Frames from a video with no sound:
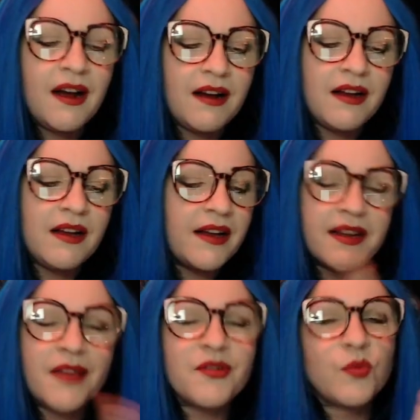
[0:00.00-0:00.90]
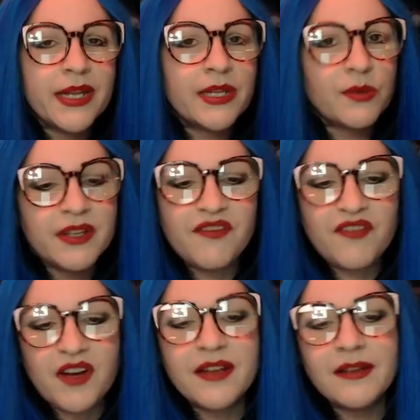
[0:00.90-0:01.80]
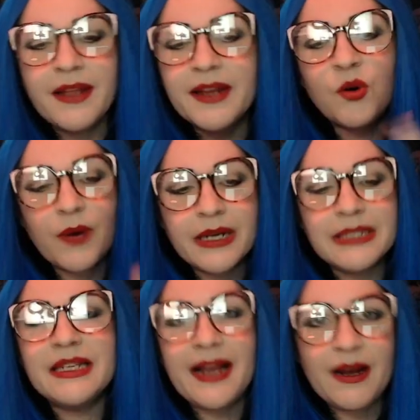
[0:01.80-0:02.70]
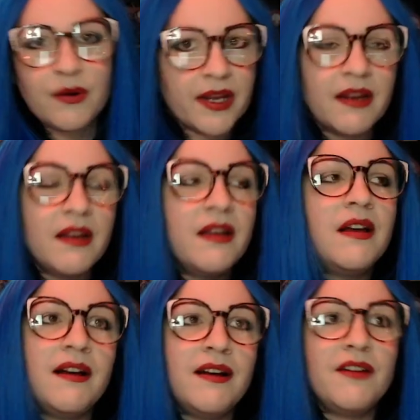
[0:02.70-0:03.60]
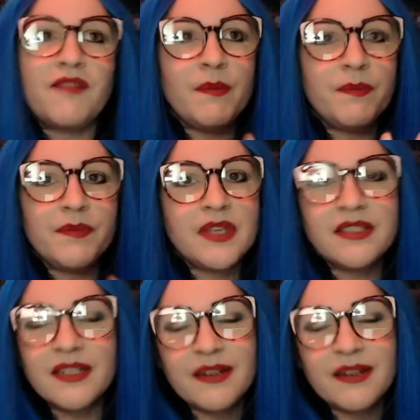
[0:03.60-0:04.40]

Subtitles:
Another really, really fun, like, crazy outing from this.